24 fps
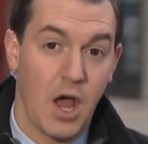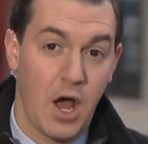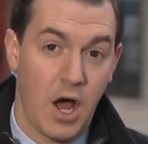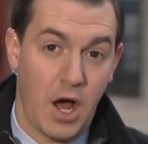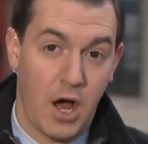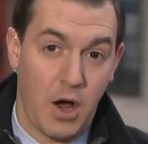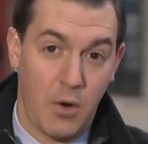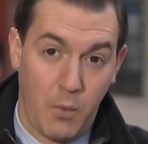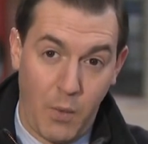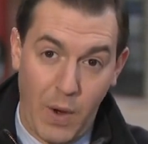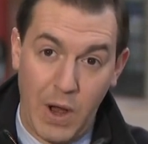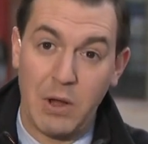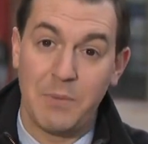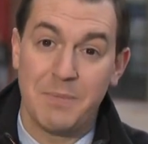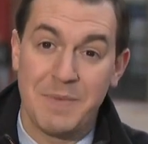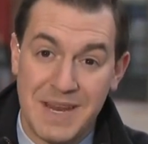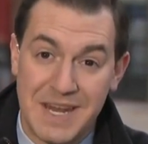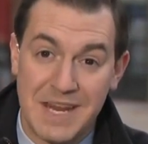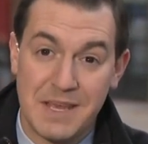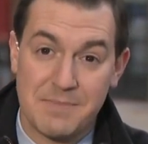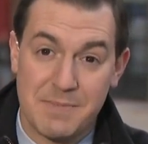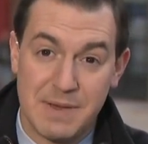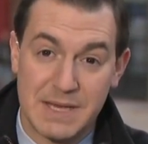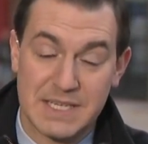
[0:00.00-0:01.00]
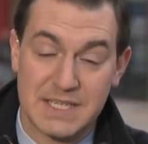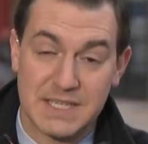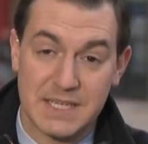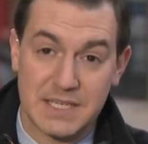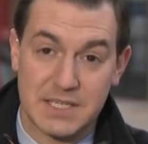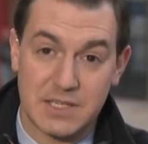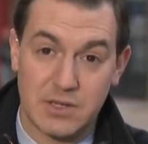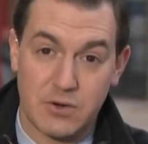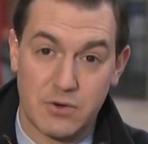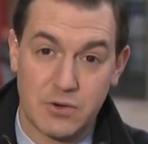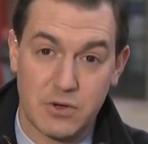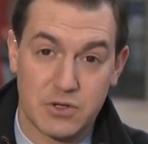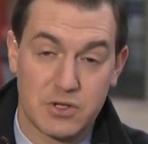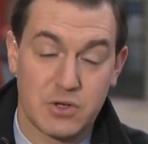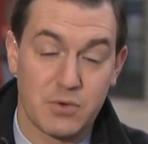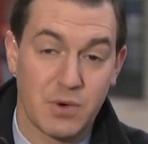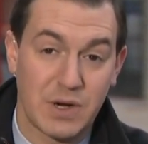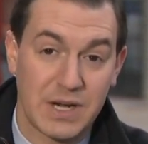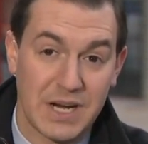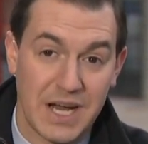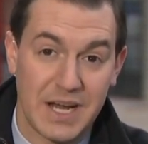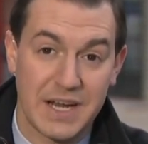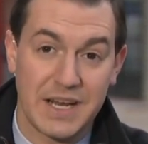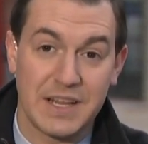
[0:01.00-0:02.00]
uh, well-meaning business owners
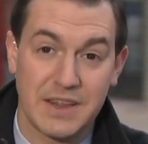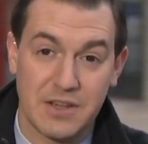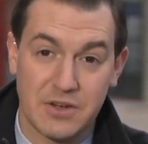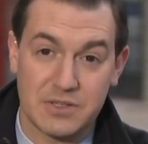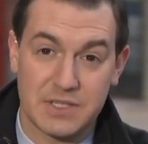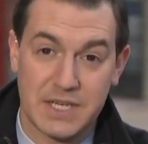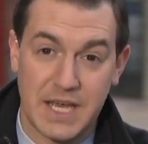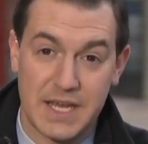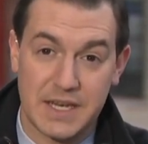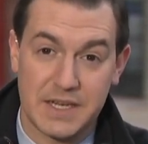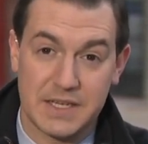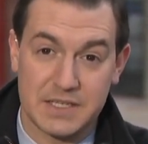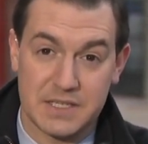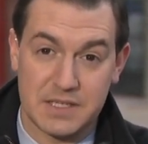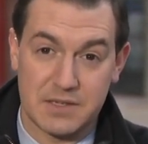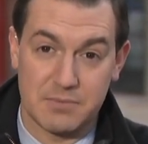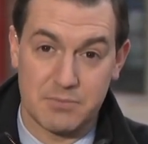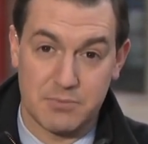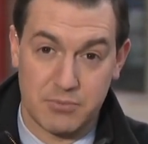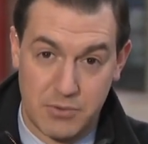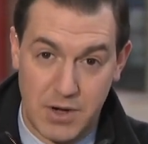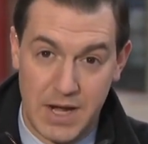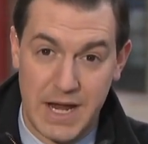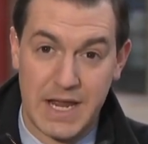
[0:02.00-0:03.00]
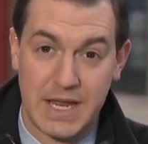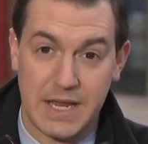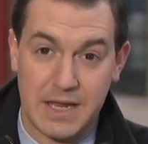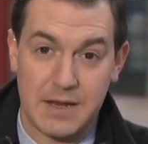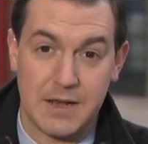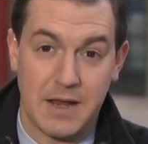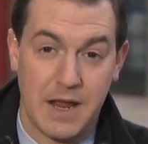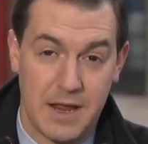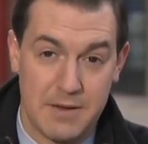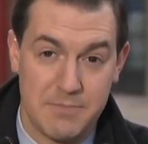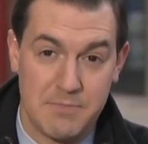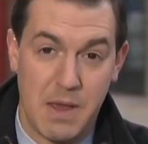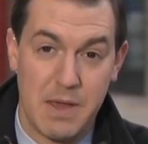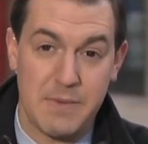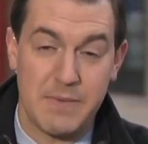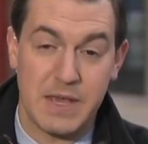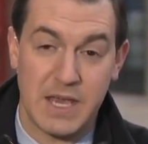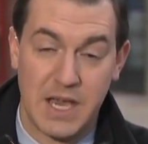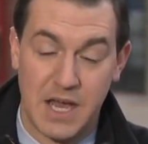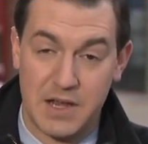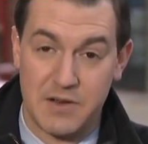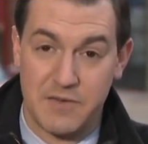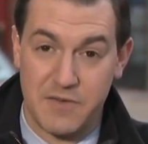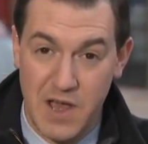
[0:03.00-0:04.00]
who are cutting their tenants a break and, and
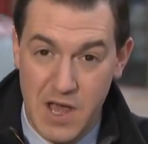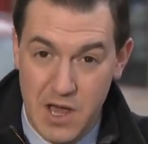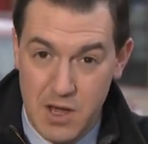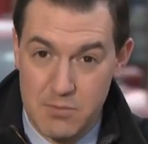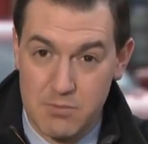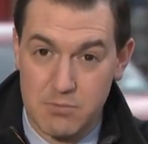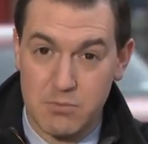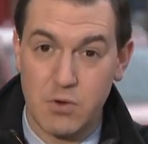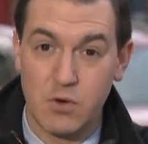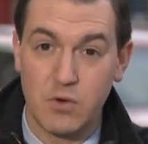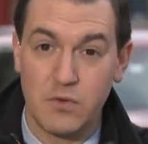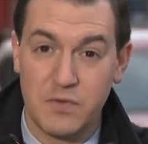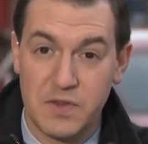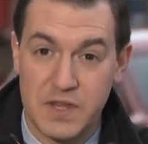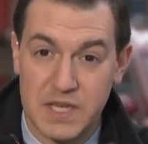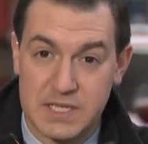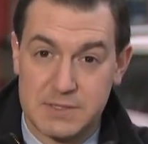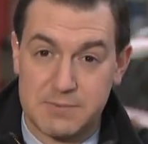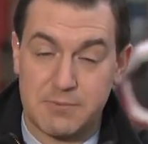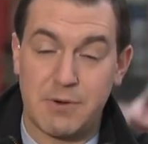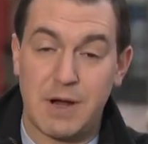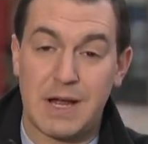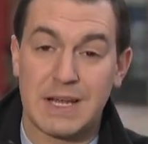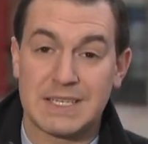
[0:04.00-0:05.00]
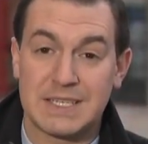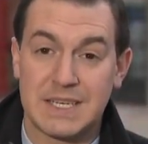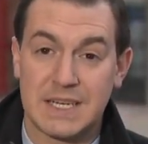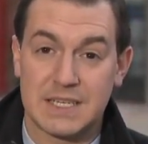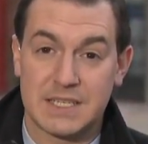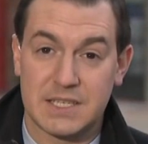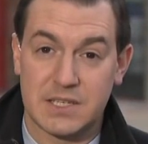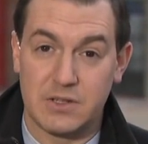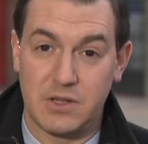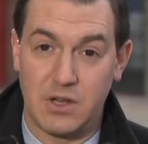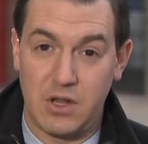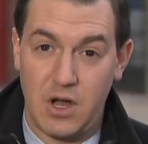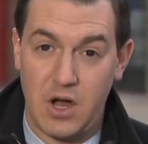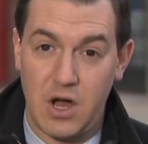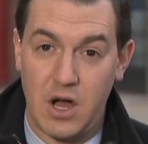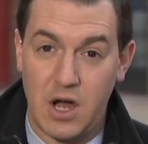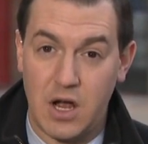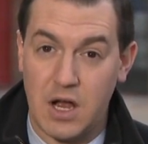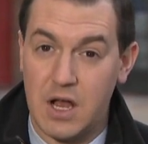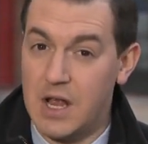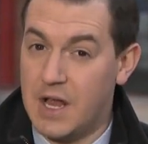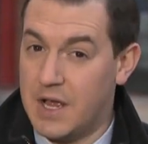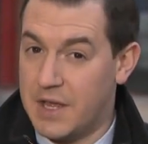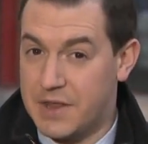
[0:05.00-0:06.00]
maybe kind of move this process
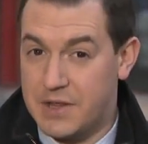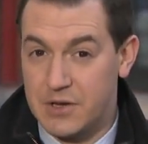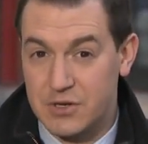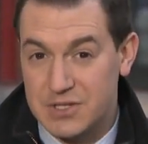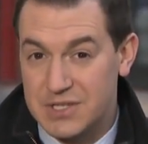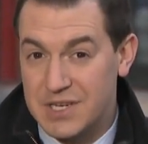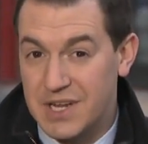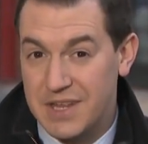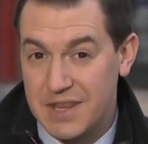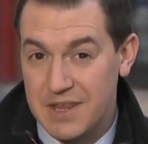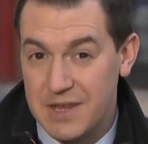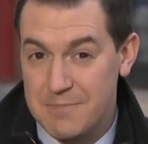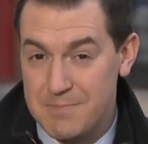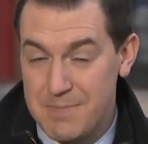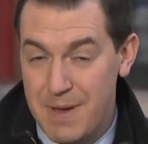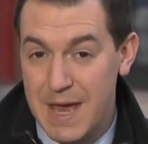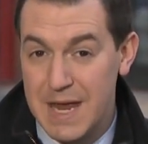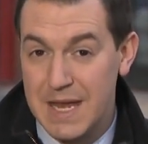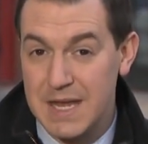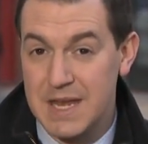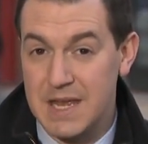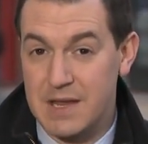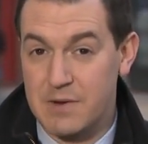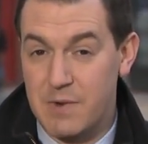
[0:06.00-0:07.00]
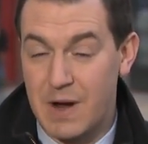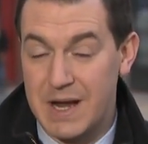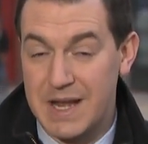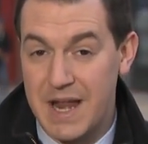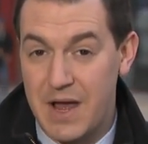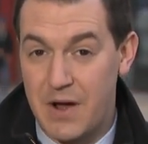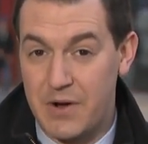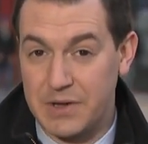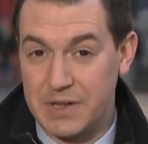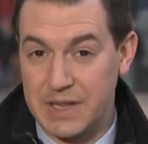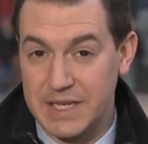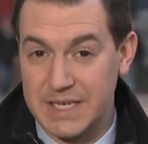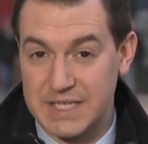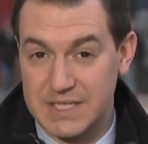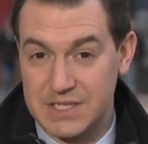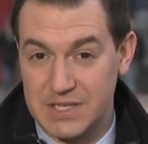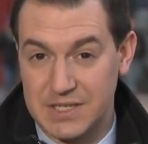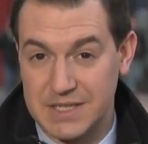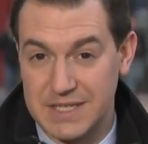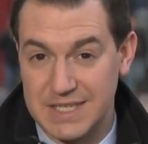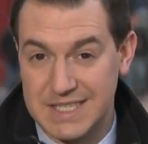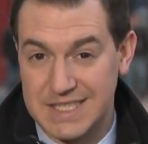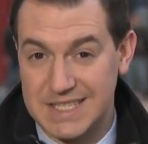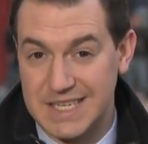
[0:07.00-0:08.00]
along. There's nothing pending right now, at
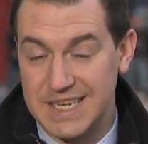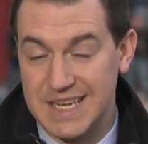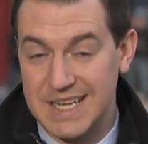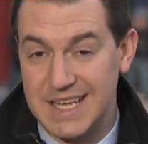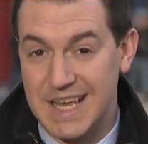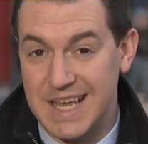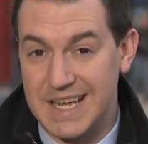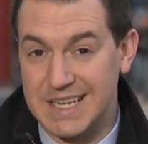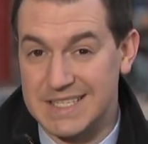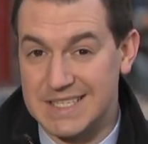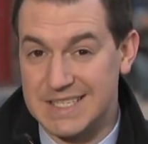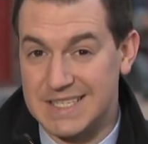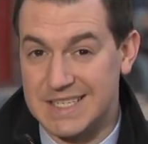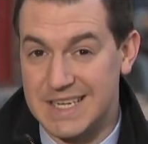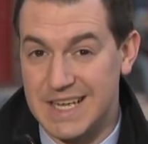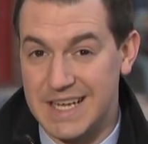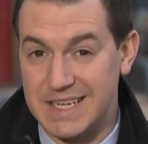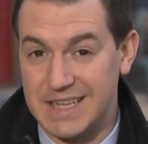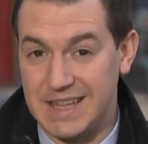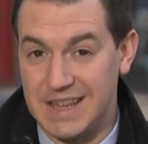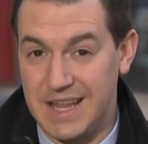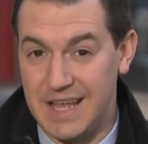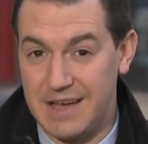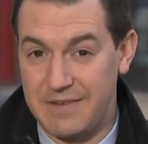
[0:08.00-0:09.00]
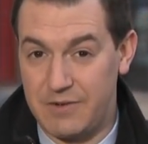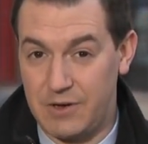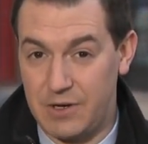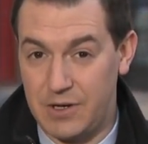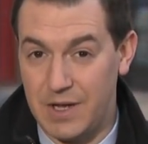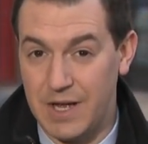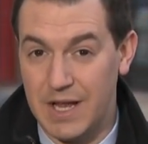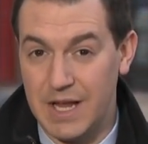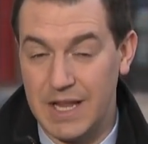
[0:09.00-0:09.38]
least on the city and state level.